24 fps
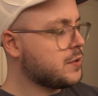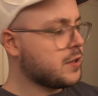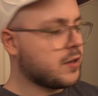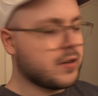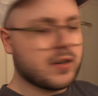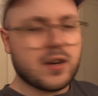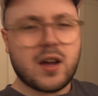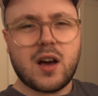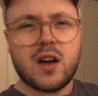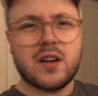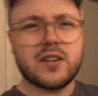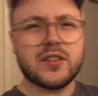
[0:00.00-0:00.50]

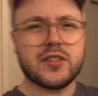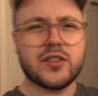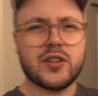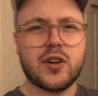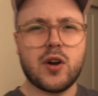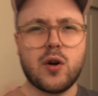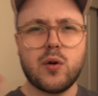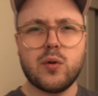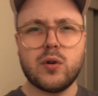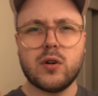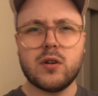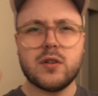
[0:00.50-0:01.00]
and not
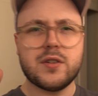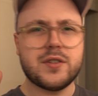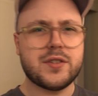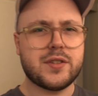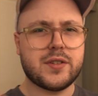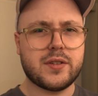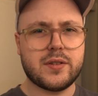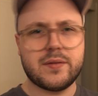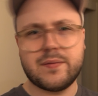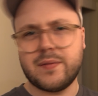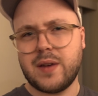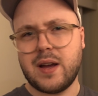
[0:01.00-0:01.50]

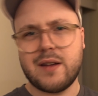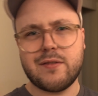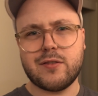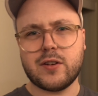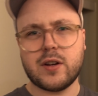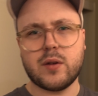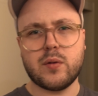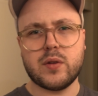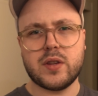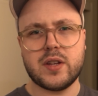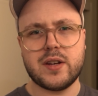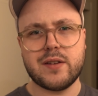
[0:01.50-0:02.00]
encoders. I
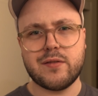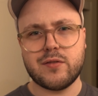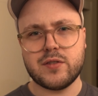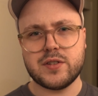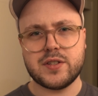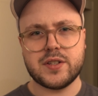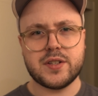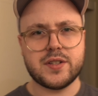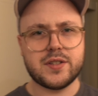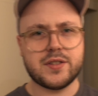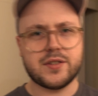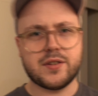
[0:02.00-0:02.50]
forget what the
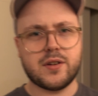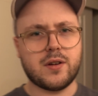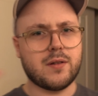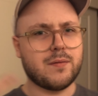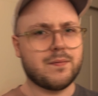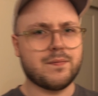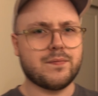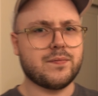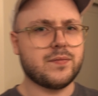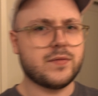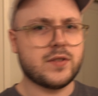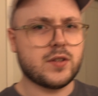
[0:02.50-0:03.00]
difference is,
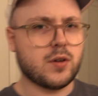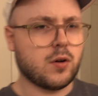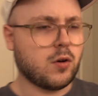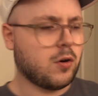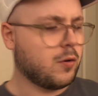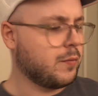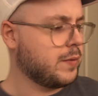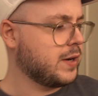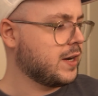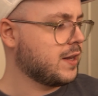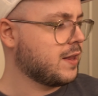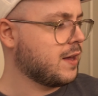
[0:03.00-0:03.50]
so don't
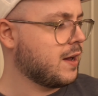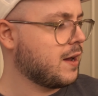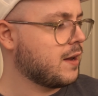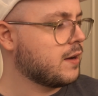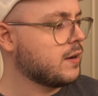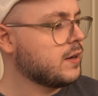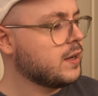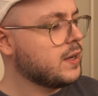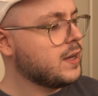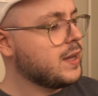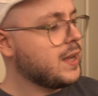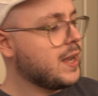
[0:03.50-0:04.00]
hold me to
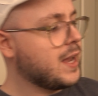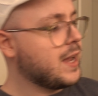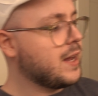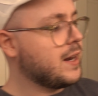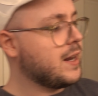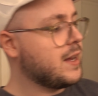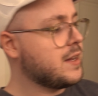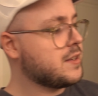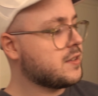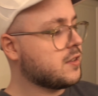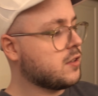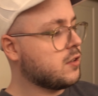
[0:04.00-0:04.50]
that. And
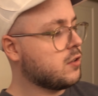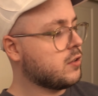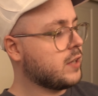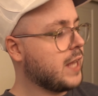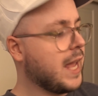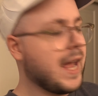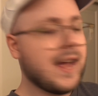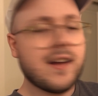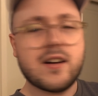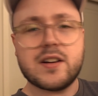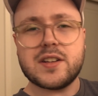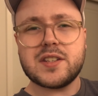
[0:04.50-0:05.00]
it has a little
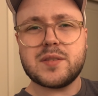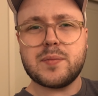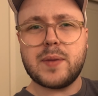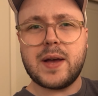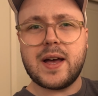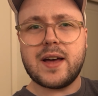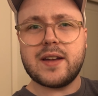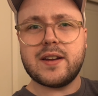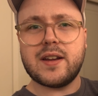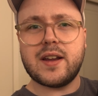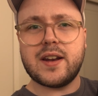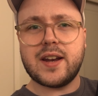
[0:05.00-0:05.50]
Chaos
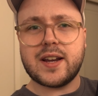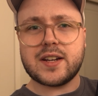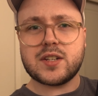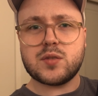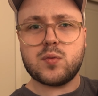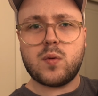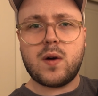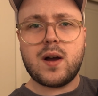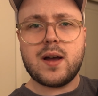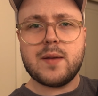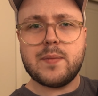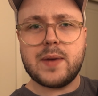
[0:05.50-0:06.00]
pad, an
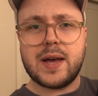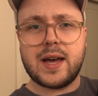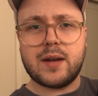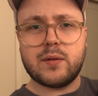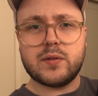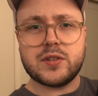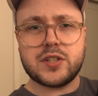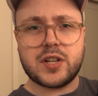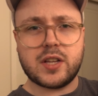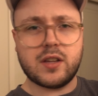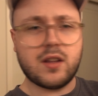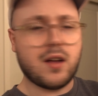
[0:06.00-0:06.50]
XY pad,
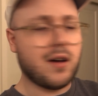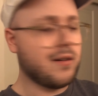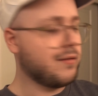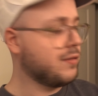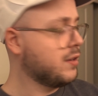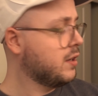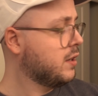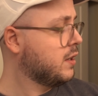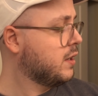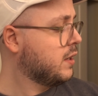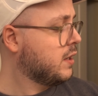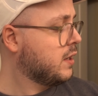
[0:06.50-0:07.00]
which I love.
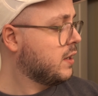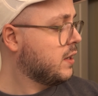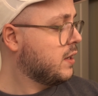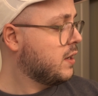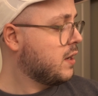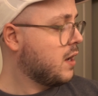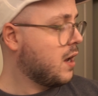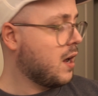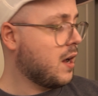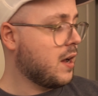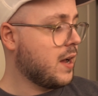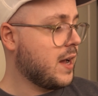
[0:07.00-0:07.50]

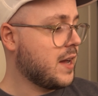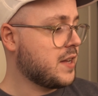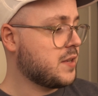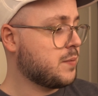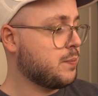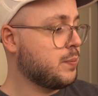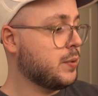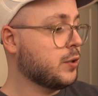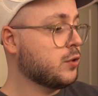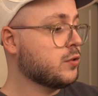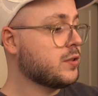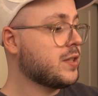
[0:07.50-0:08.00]
It has
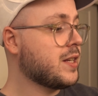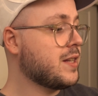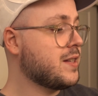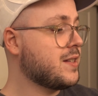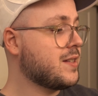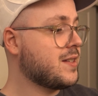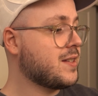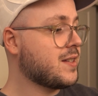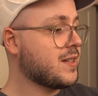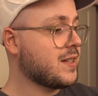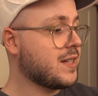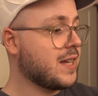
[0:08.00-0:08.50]

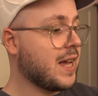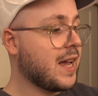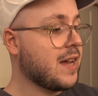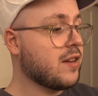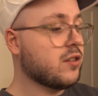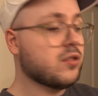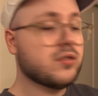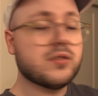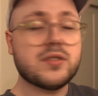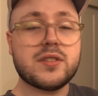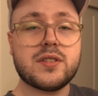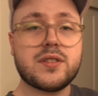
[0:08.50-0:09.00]
built-in
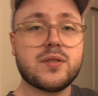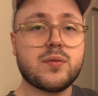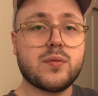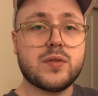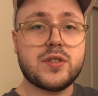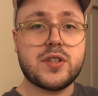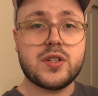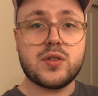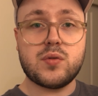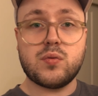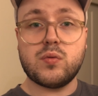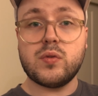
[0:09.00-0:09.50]
scales,
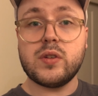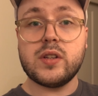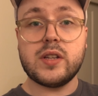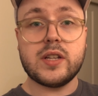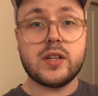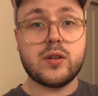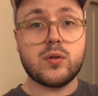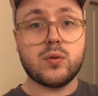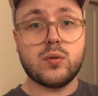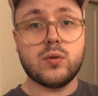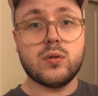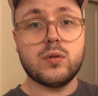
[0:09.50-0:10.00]
which is really
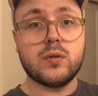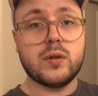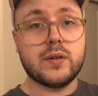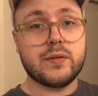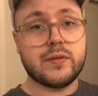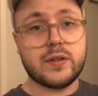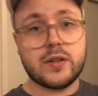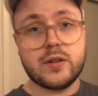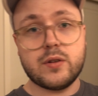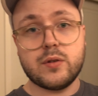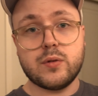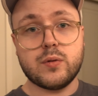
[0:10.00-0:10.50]
cool
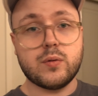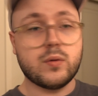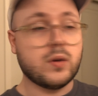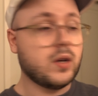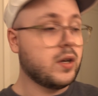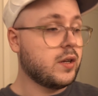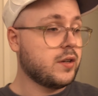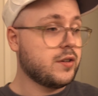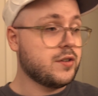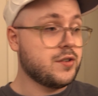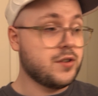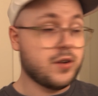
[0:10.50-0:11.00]
if you
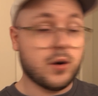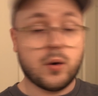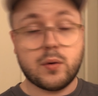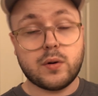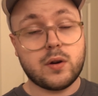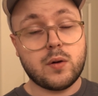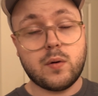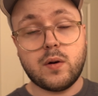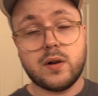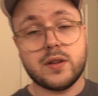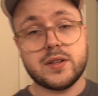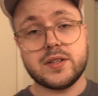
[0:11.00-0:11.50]
don't
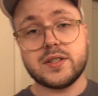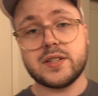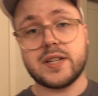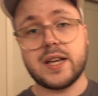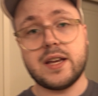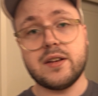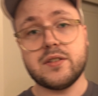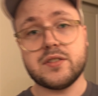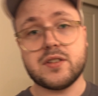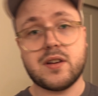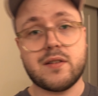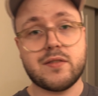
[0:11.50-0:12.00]
know all the
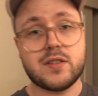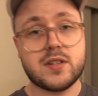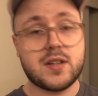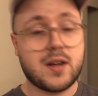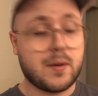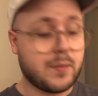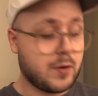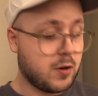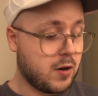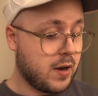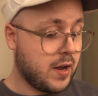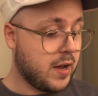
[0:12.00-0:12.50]
scales off the
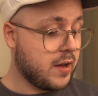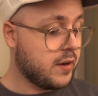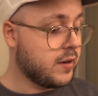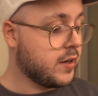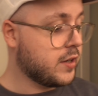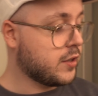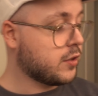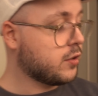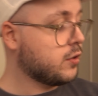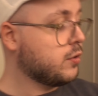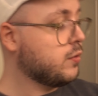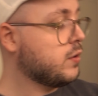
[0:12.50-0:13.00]
top of your head,
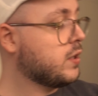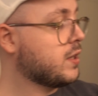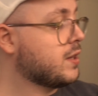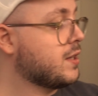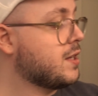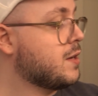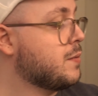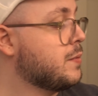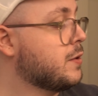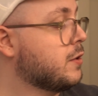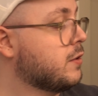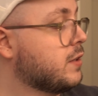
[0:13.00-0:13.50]
including
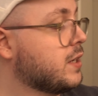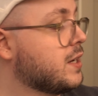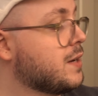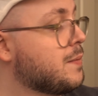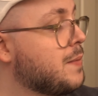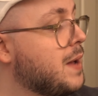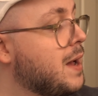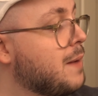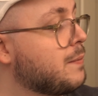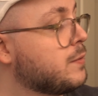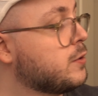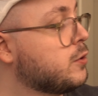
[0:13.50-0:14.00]
the ability to
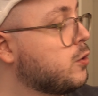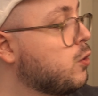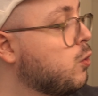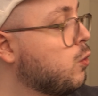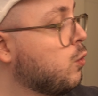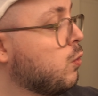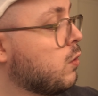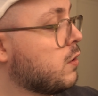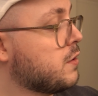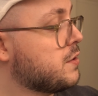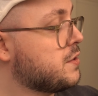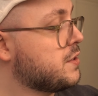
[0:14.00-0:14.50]
map
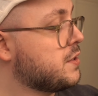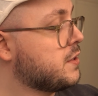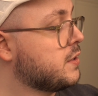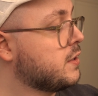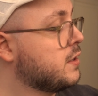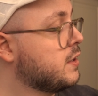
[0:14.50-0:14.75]
chords